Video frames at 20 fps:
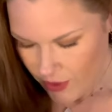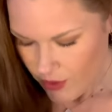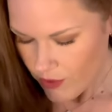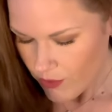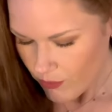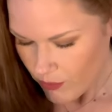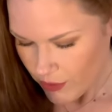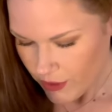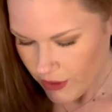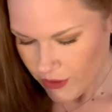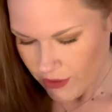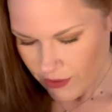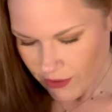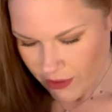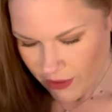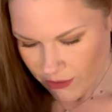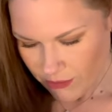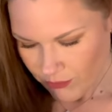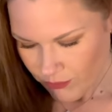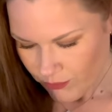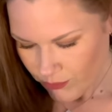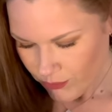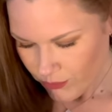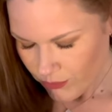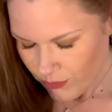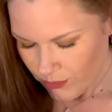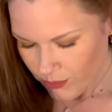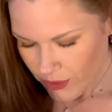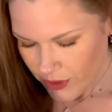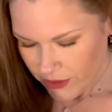we'll get to that.
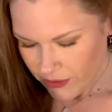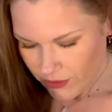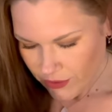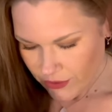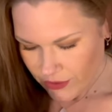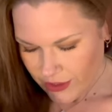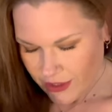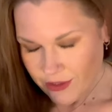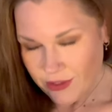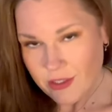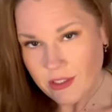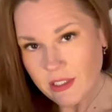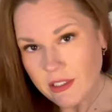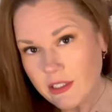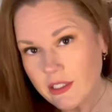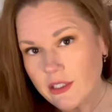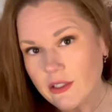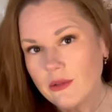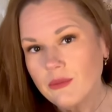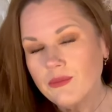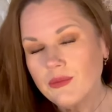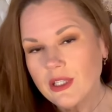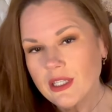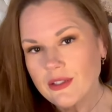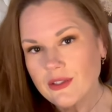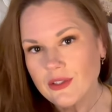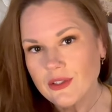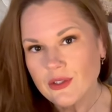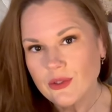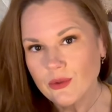But there's insight here,
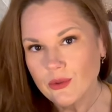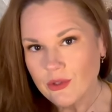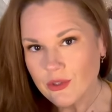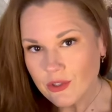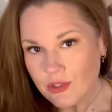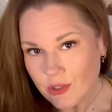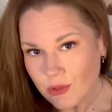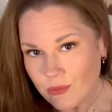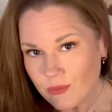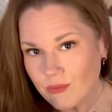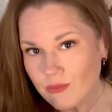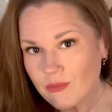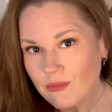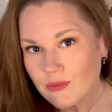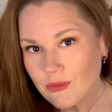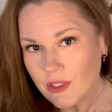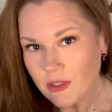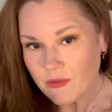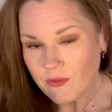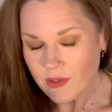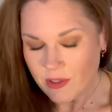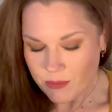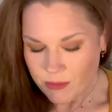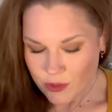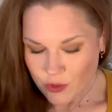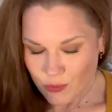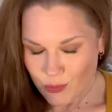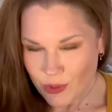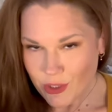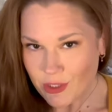Ace of Swords. So there
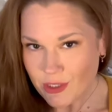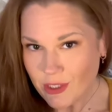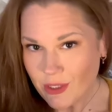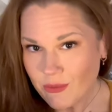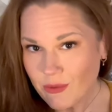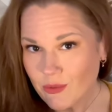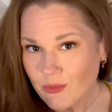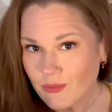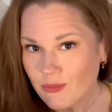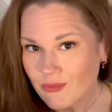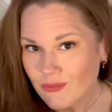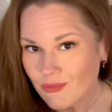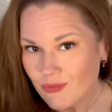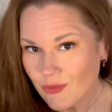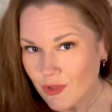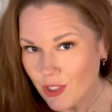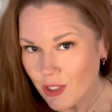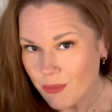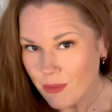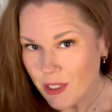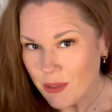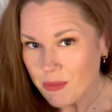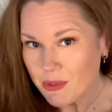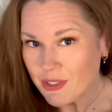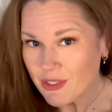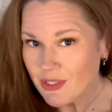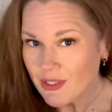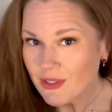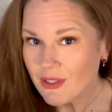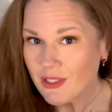must be a Devil. I'm happy to
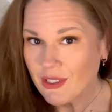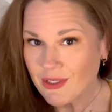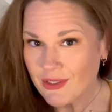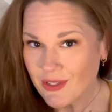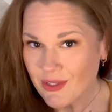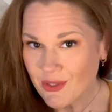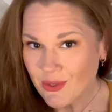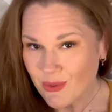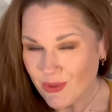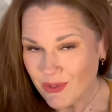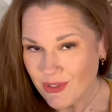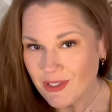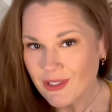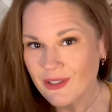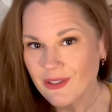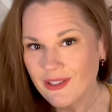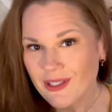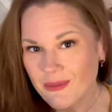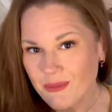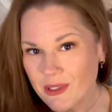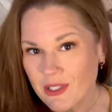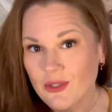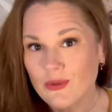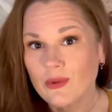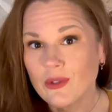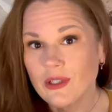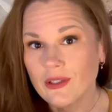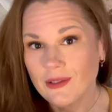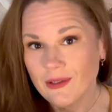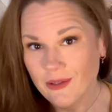see the Ace of Swords there. That means we're
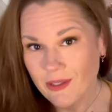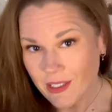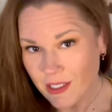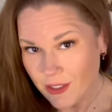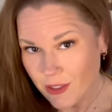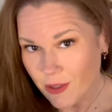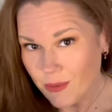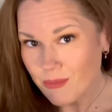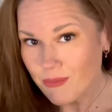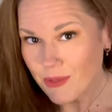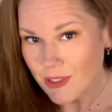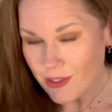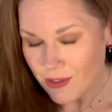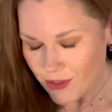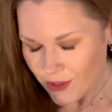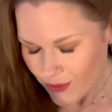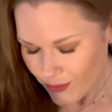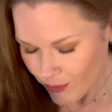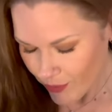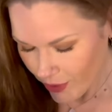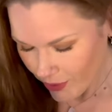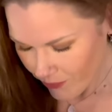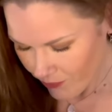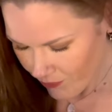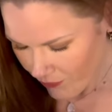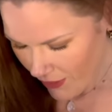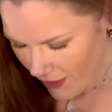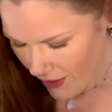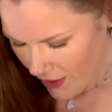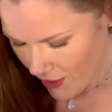clearing it up in some way.
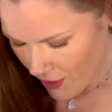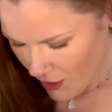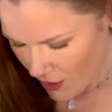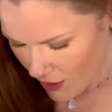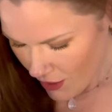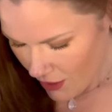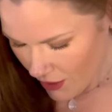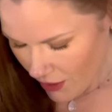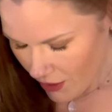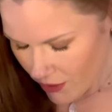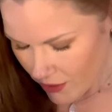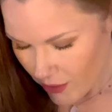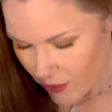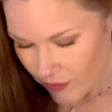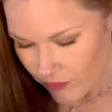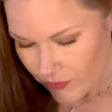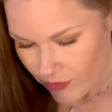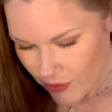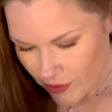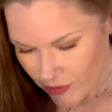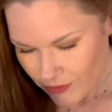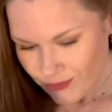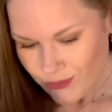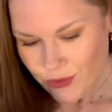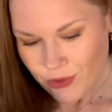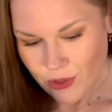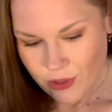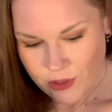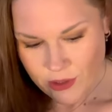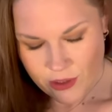Overall,
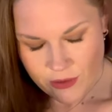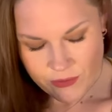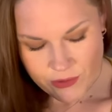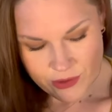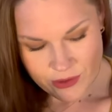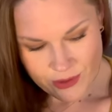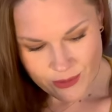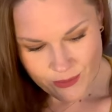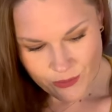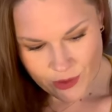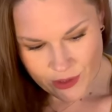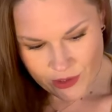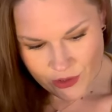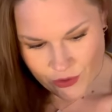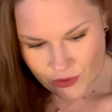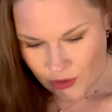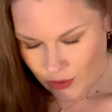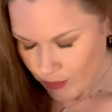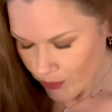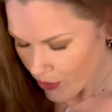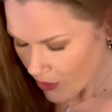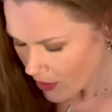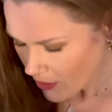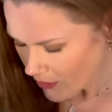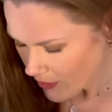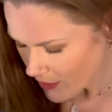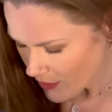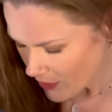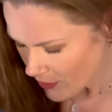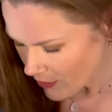starting off with some really strong
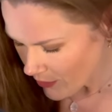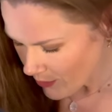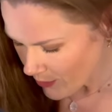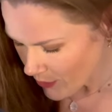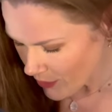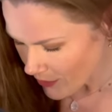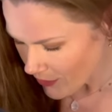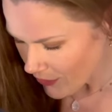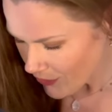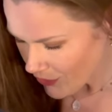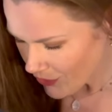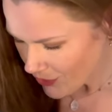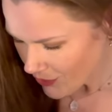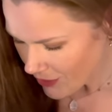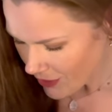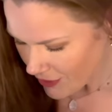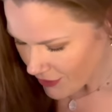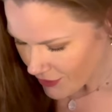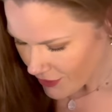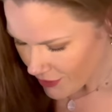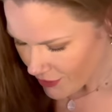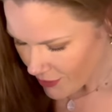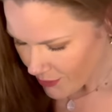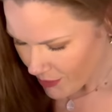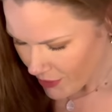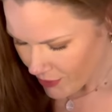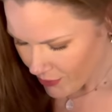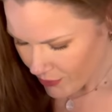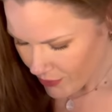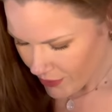progress here in March. Six of
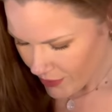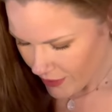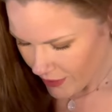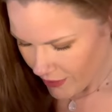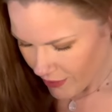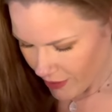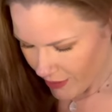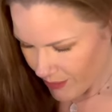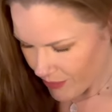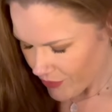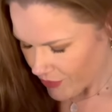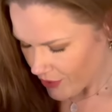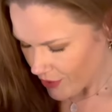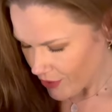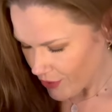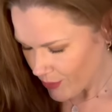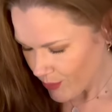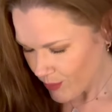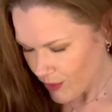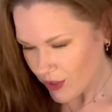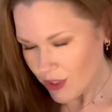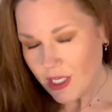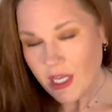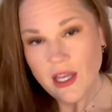Pentacles, Nine of Cups, Judgment.